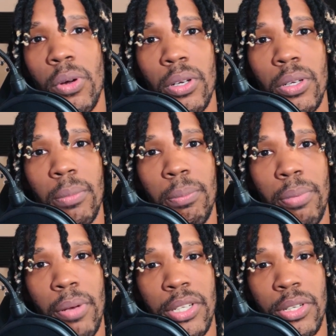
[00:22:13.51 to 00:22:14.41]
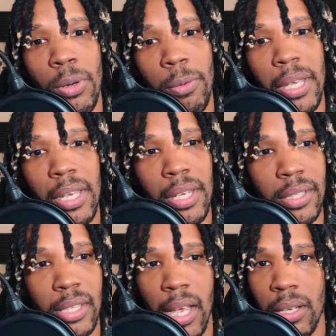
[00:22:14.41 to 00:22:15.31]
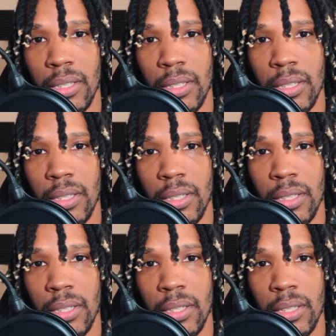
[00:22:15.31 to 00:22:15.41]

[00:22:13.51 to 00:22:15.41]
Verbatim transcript: pressure on me, talking,